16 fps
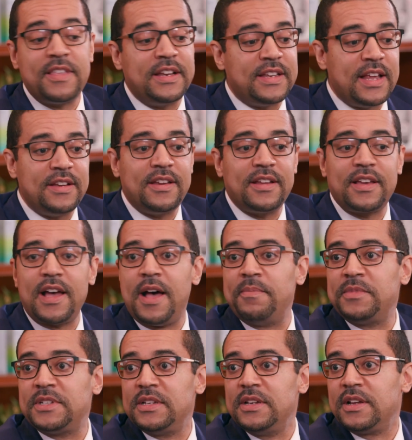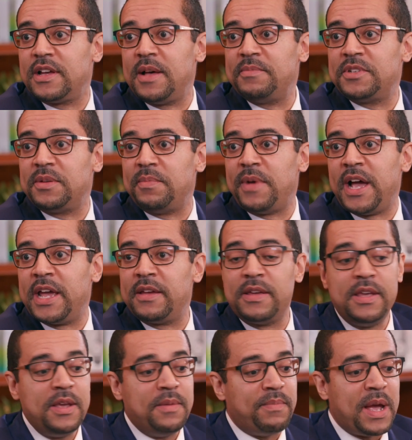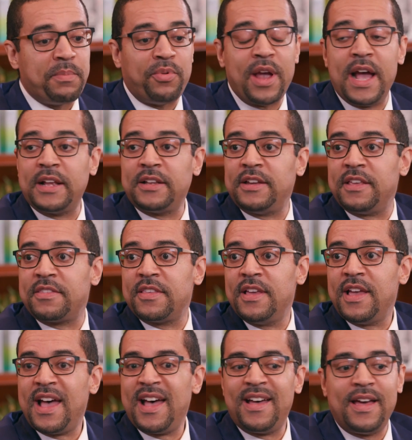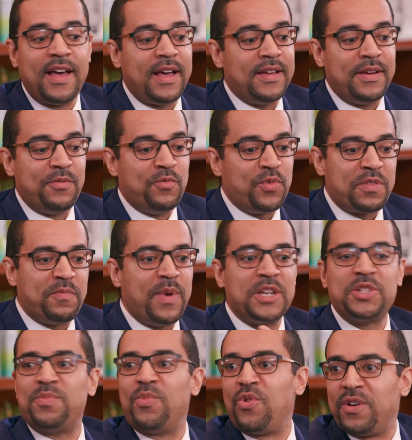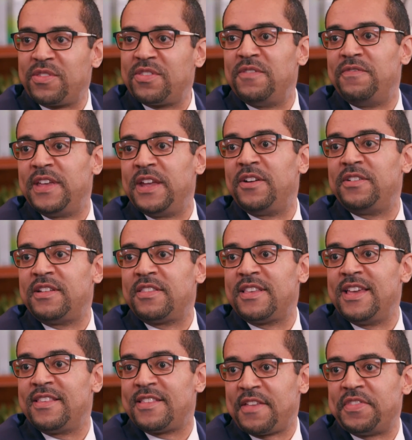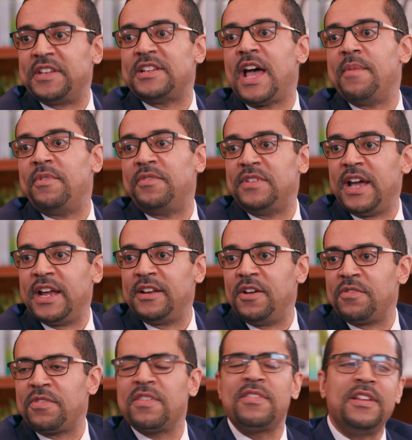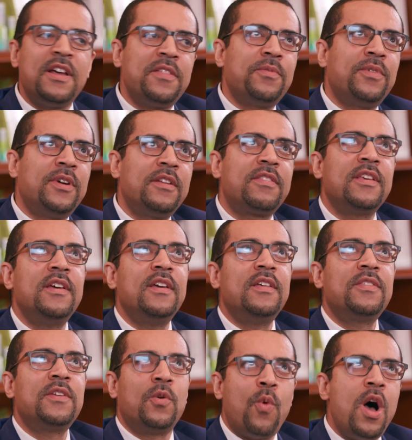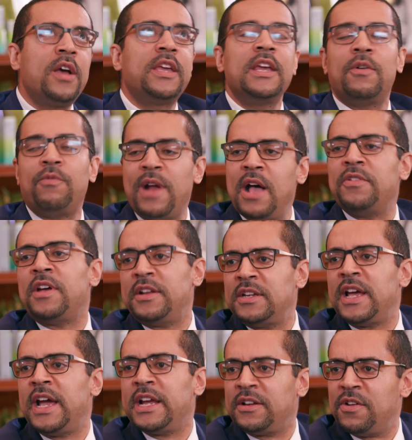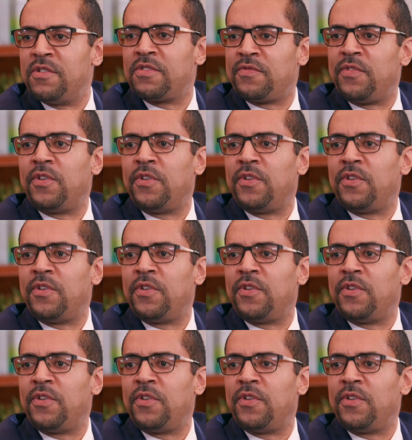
they tend to come to my practice with much more severe disease at the time of diagnosis. In other words, they're walking around undiagnosed